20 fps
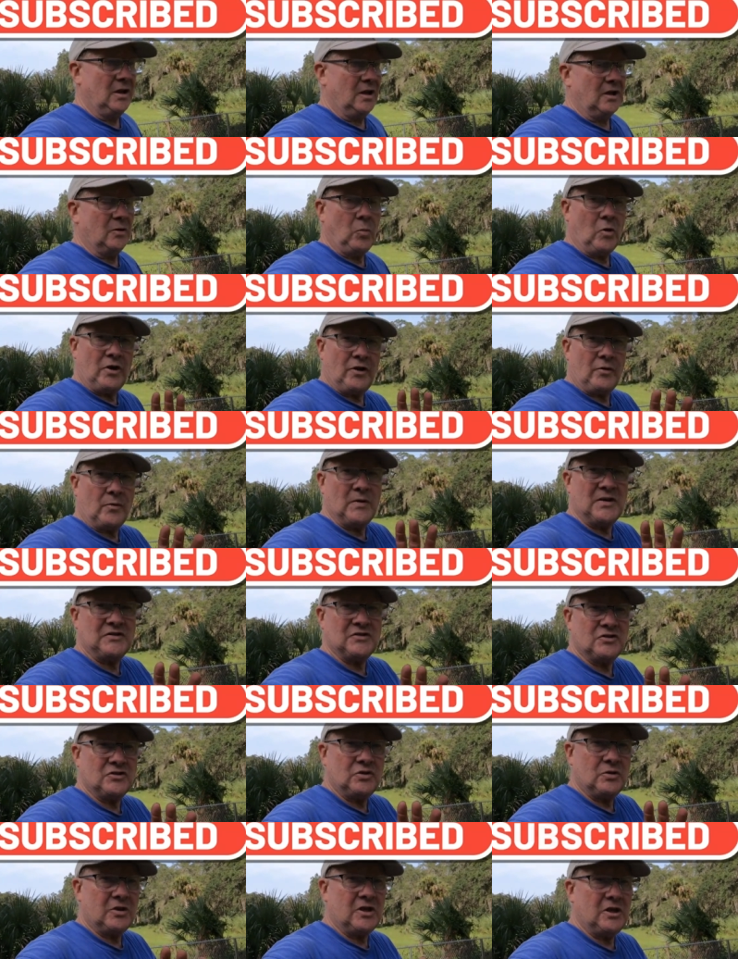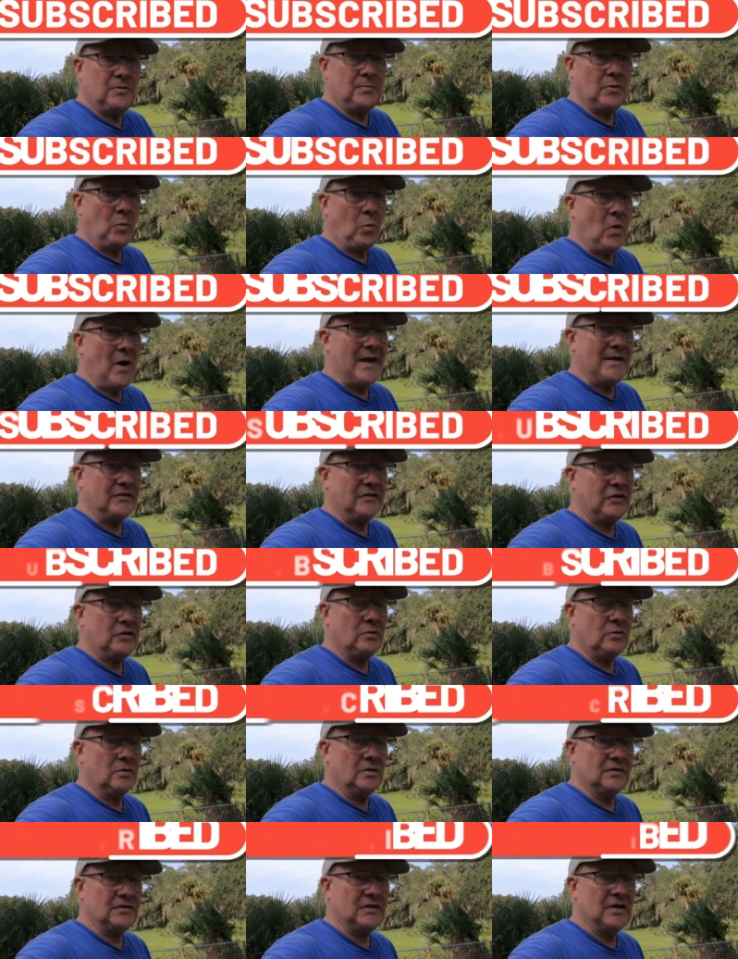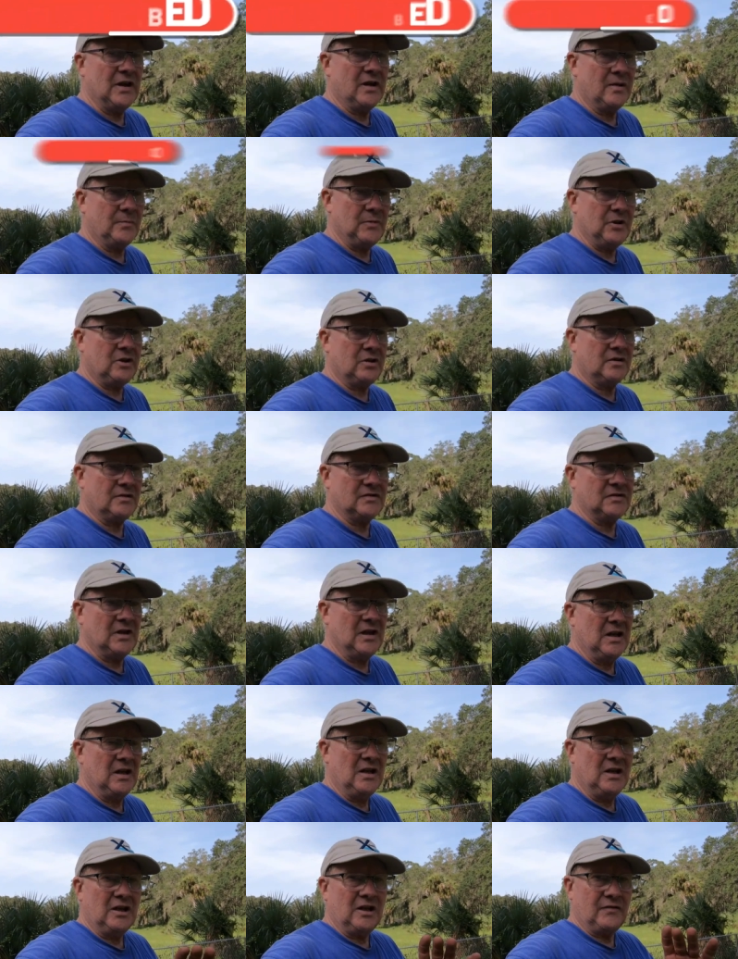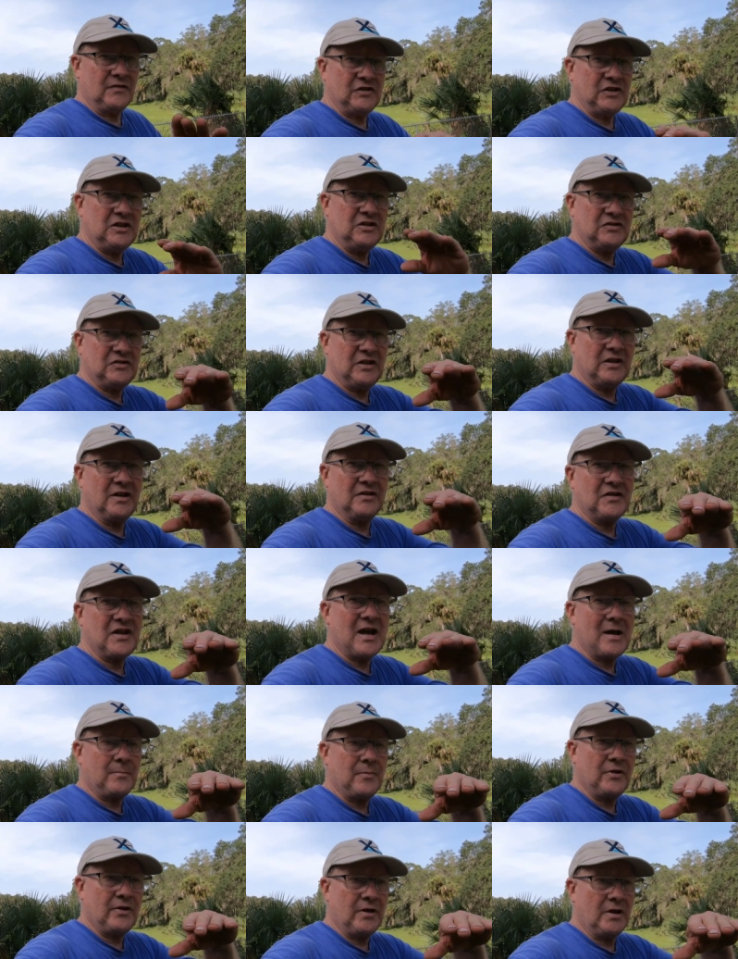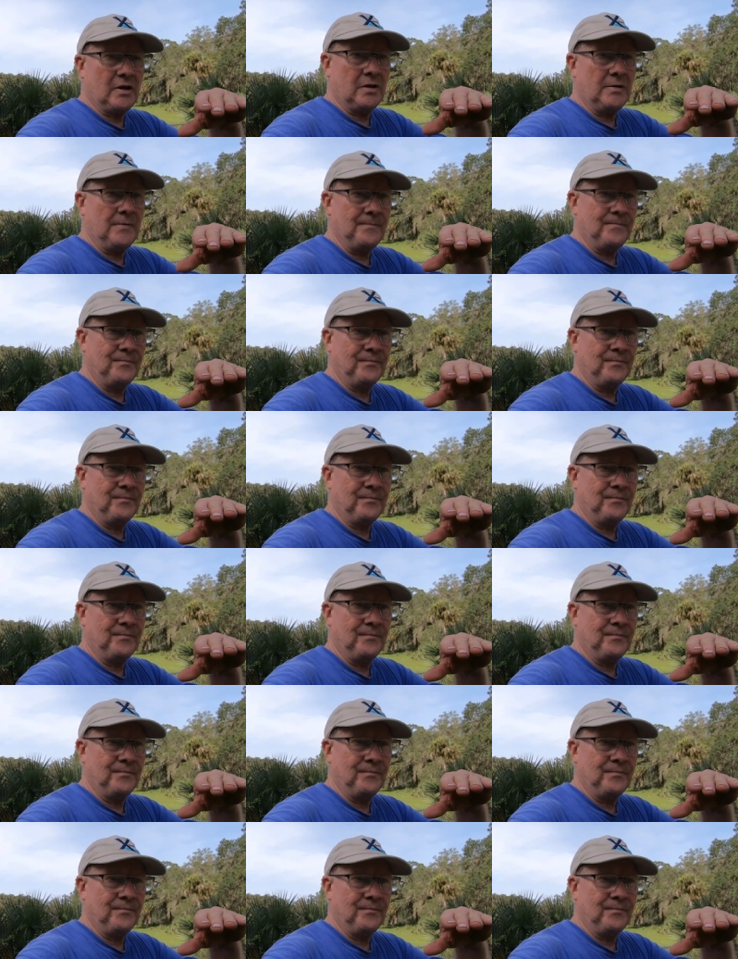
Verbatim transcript: And one of the reasons you keep it wet too is because if seeds sit on top of the